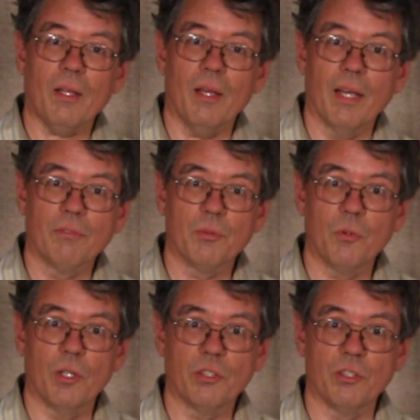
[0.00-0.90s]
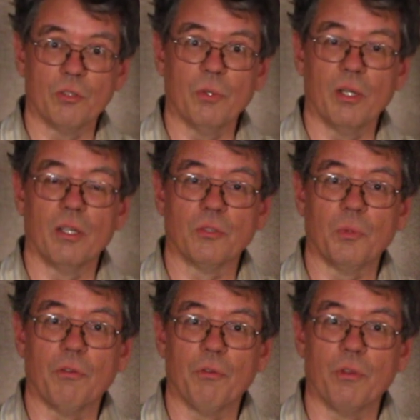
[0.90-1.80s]
I have some questions as
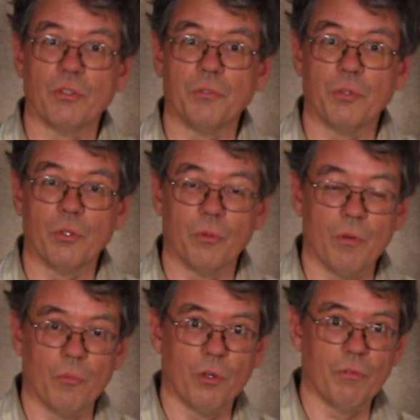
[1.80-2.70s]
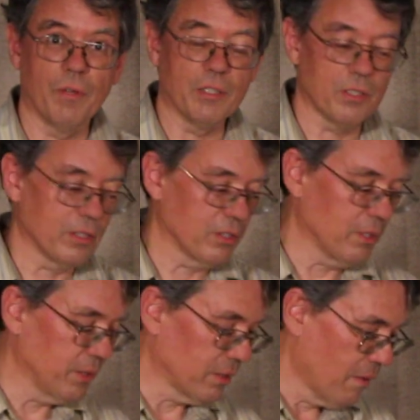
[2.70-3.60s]
well for those of you who are more advanced in this
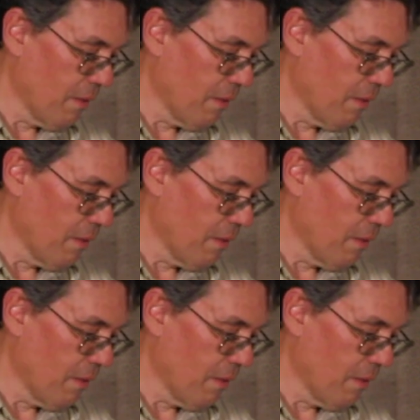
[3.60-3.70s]
subject.